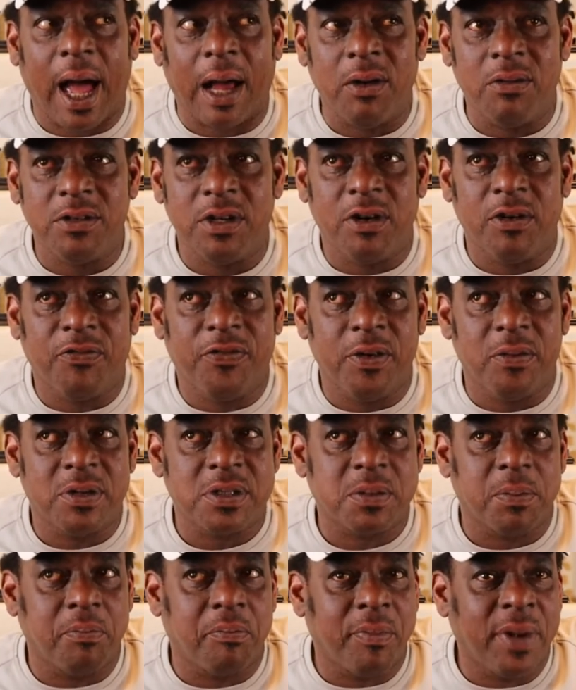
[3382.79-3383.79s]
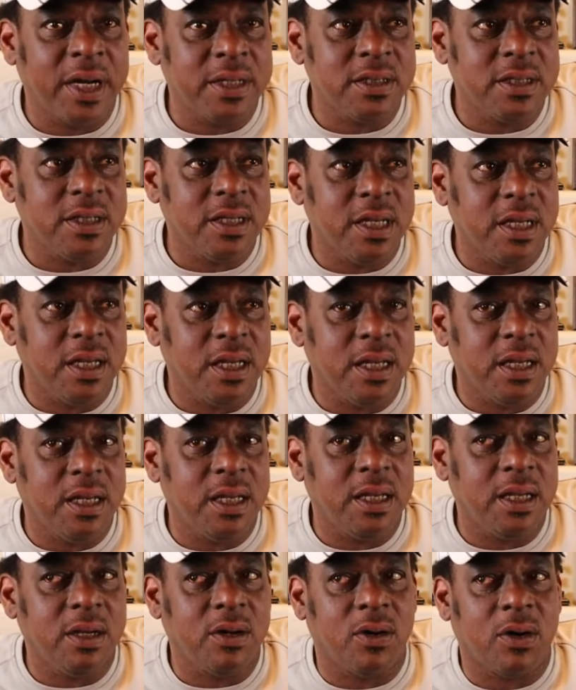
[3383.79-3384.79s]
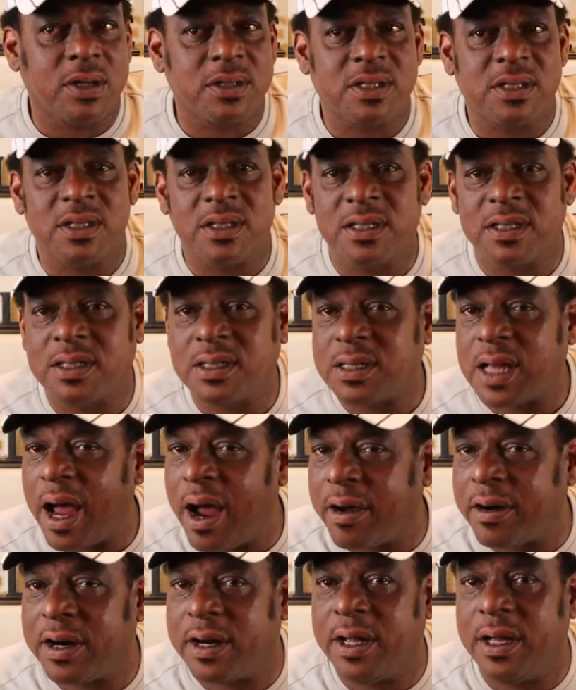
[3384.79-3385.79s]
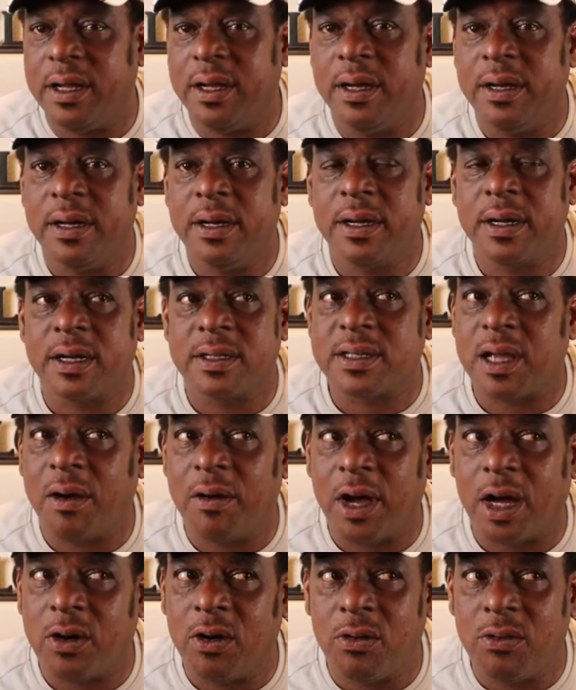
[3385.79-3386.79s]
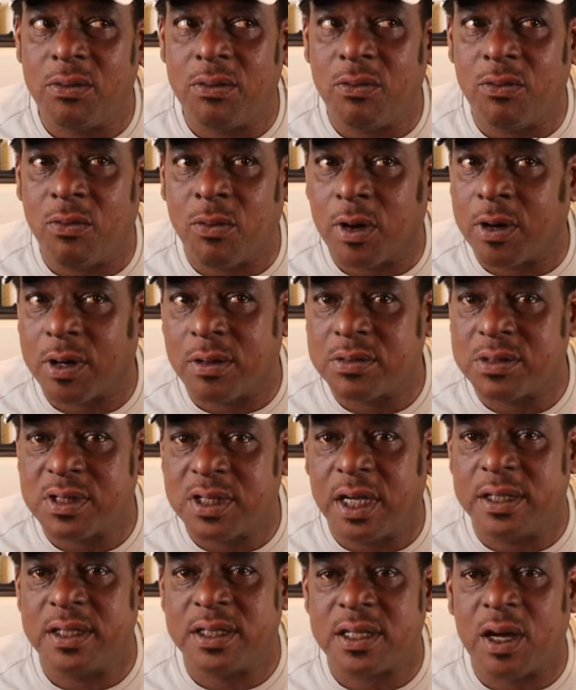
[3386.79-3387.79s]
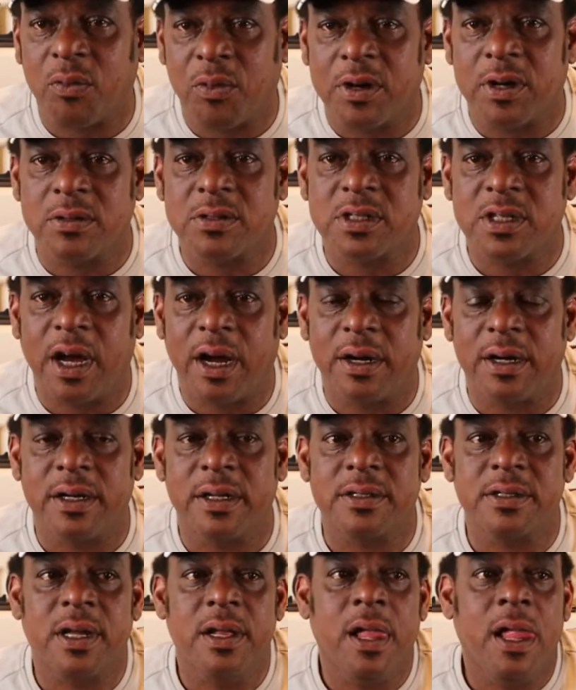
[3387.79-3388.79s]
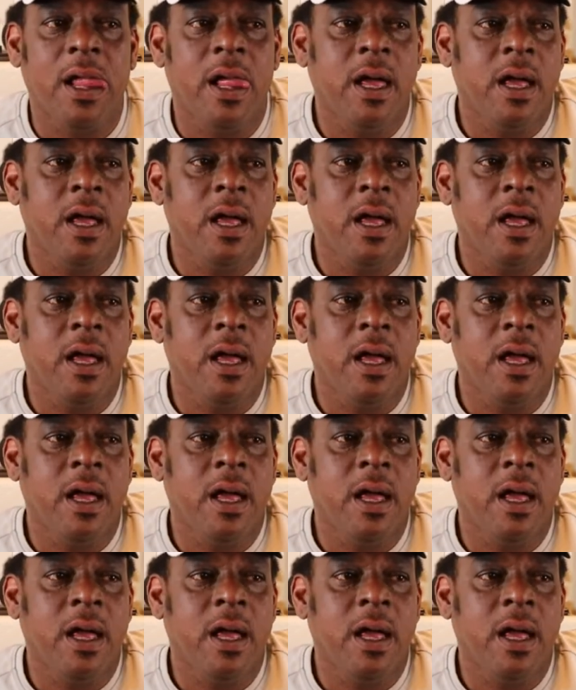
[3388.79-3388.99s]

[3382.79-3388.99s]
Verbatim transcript: I don't know if it was Monday or Saturday because I, I, don't work on Sundays. I work on Saturdays.